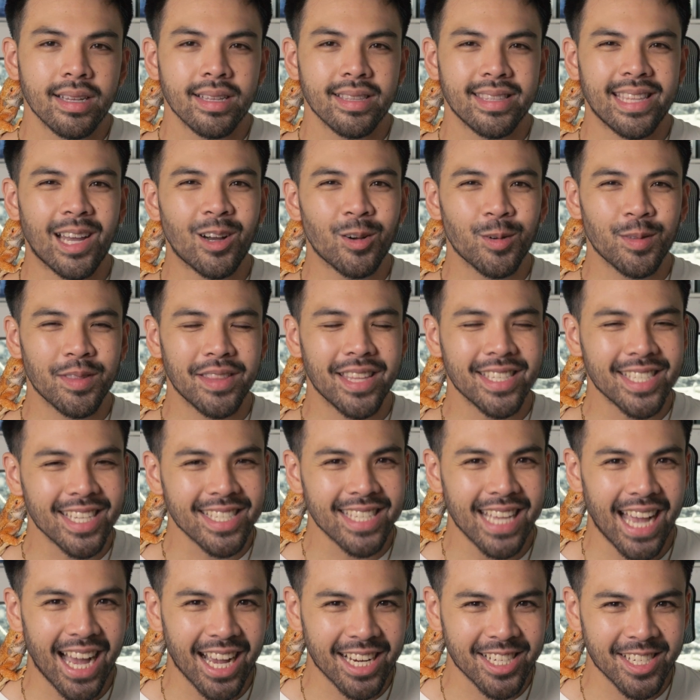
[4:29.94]
Now, this is
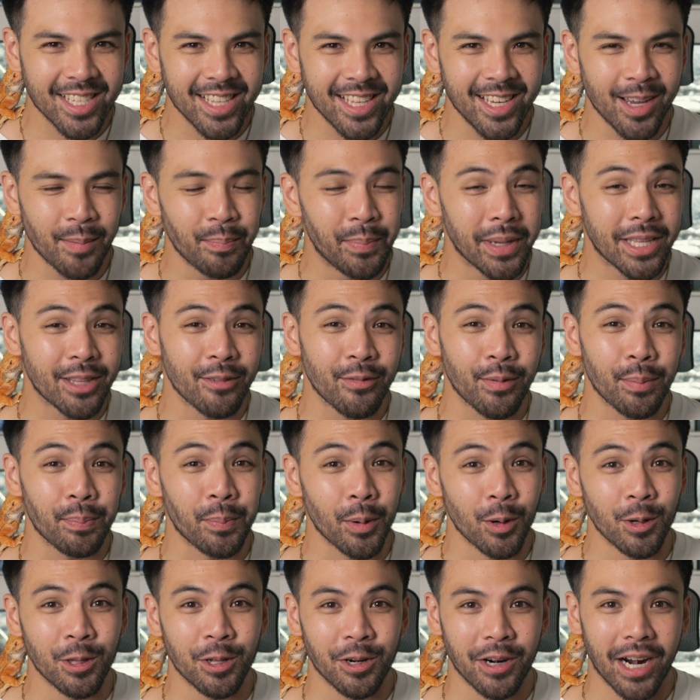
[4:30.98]
actually a bit of a
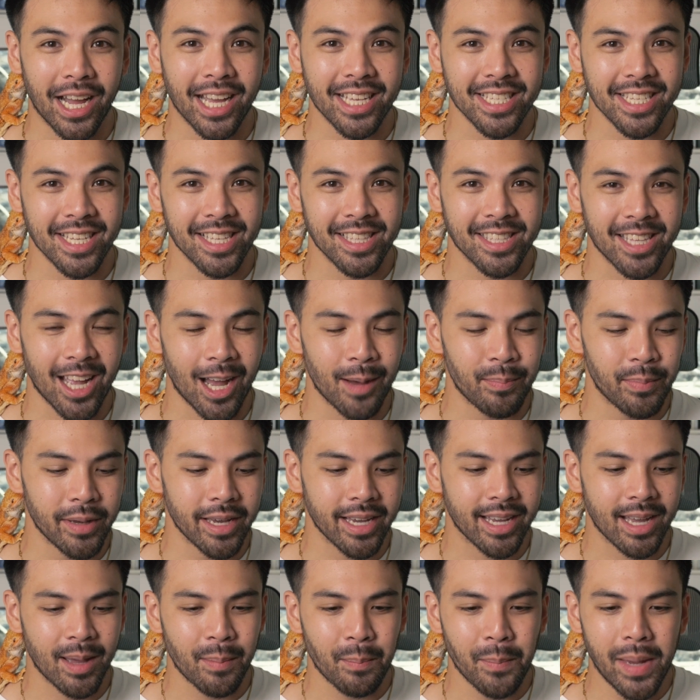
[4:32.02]
polarizing topic,
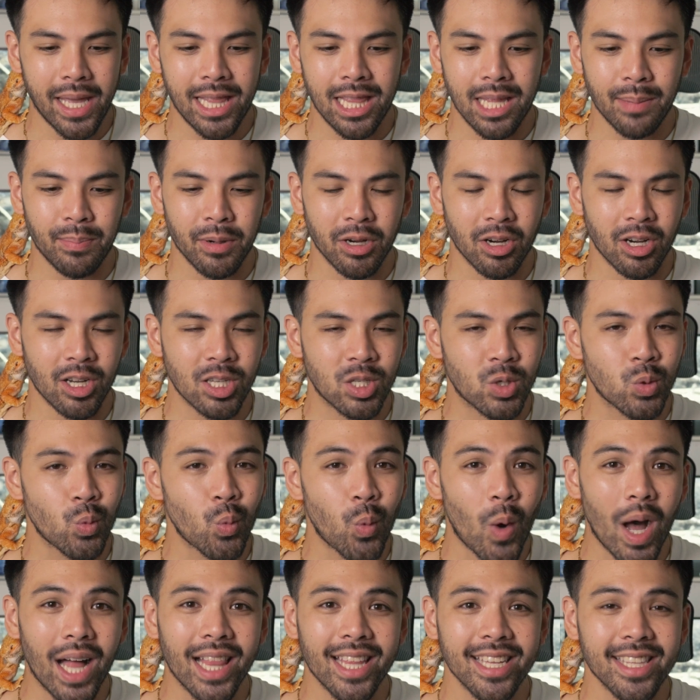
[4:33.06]
mainly because
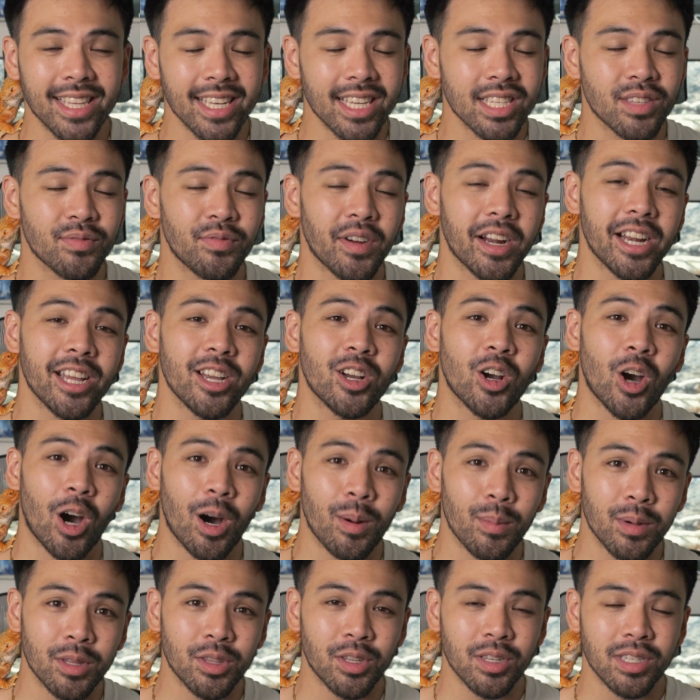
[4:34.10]
while it is very
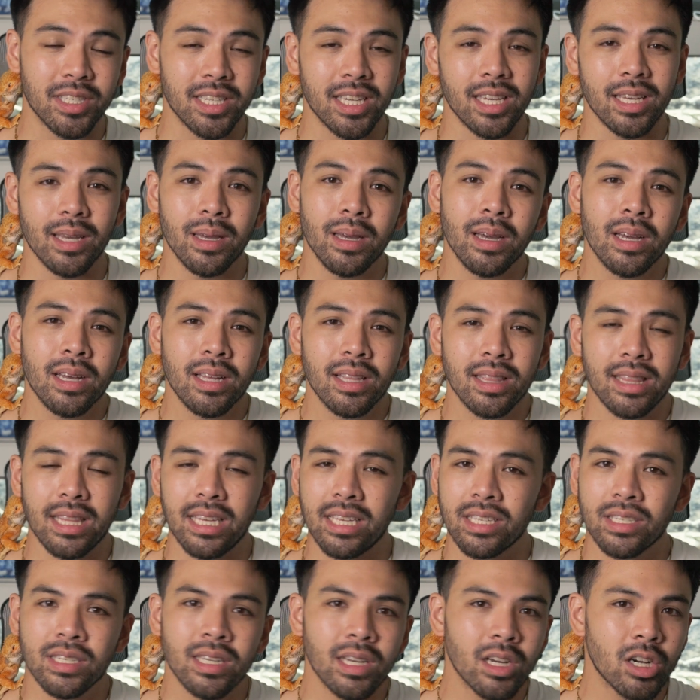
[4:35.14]
common to see
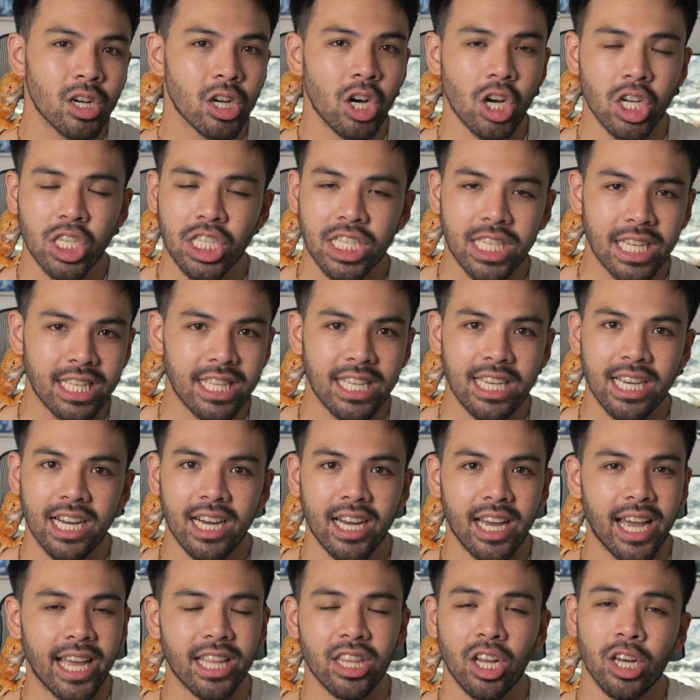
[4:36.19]
these
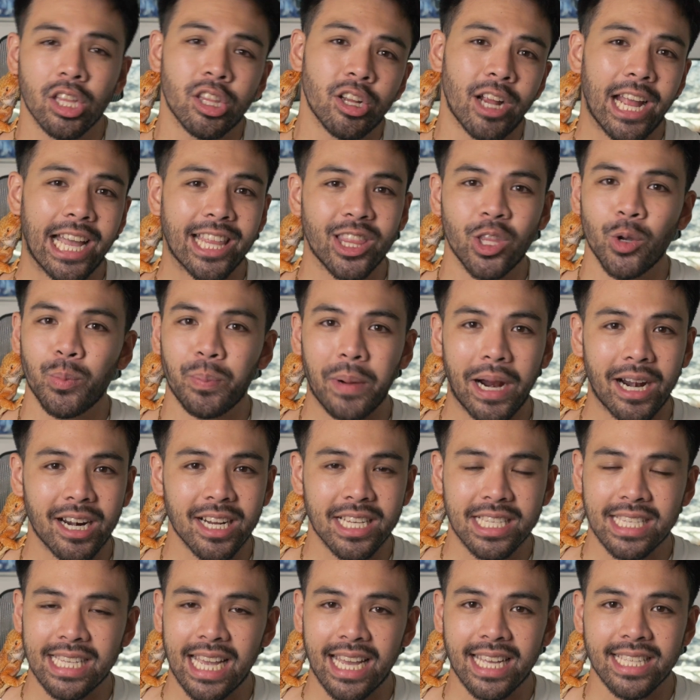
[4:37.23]
coccidia and other
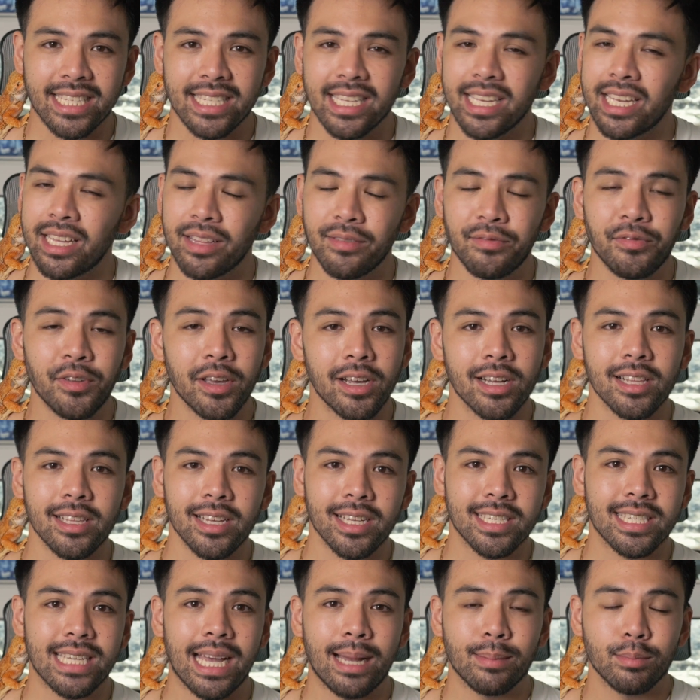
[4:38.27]
endoparasites in fecal
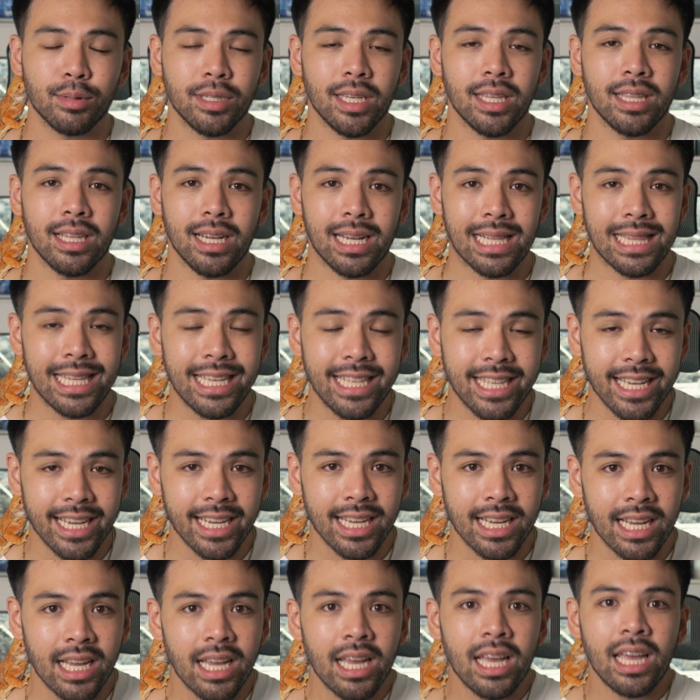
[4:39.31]
exams in the
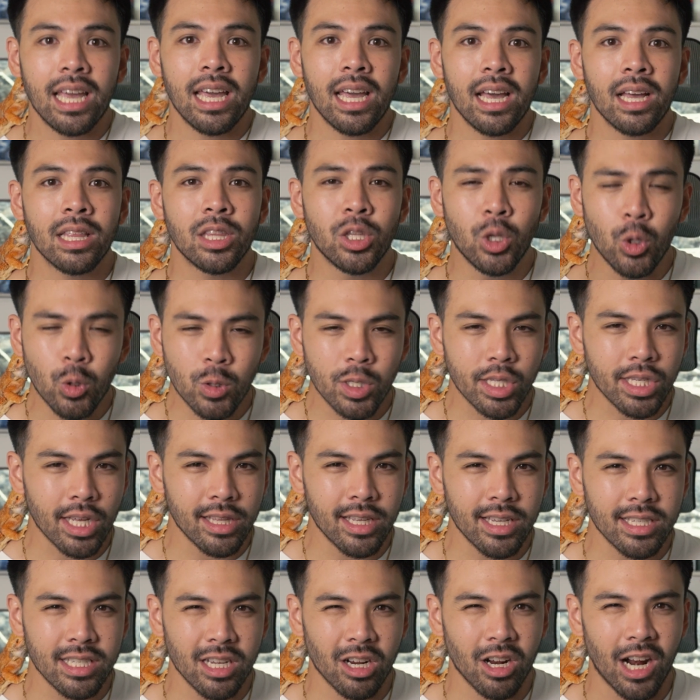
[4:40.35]
clinic, new
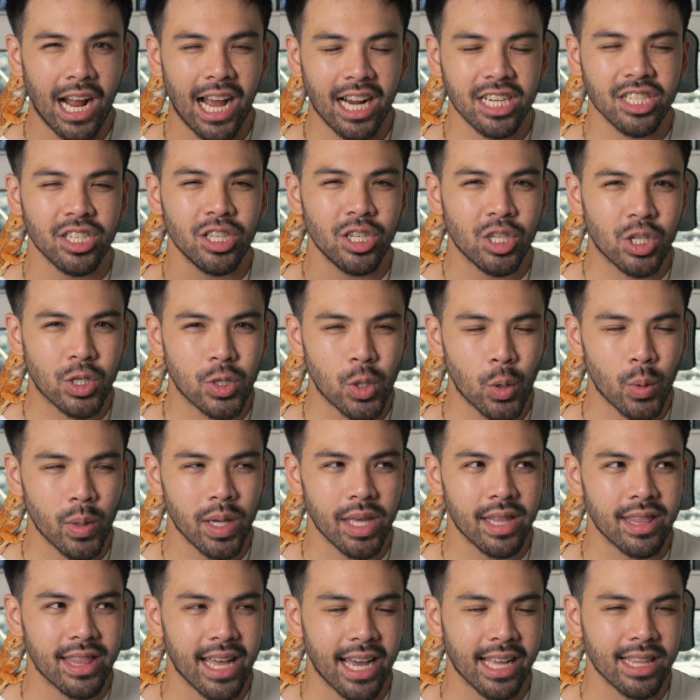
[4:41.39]
studies are actually
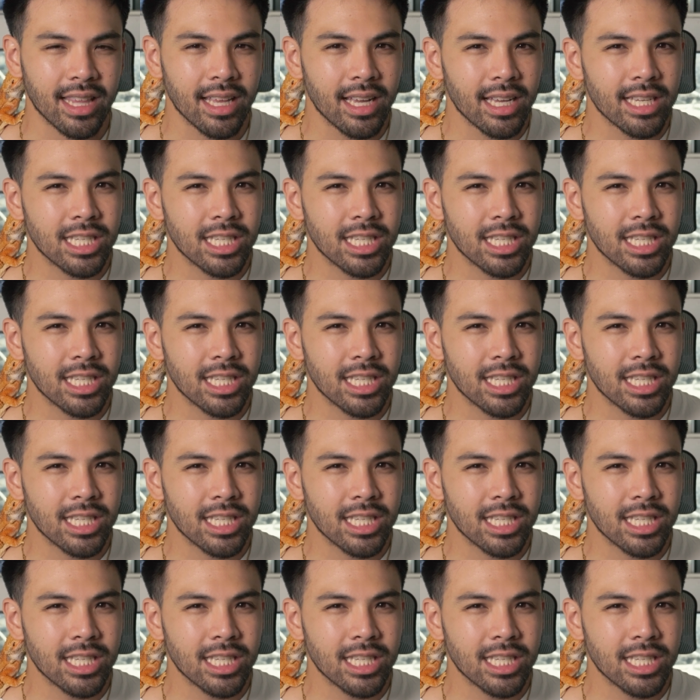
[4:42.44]
showing that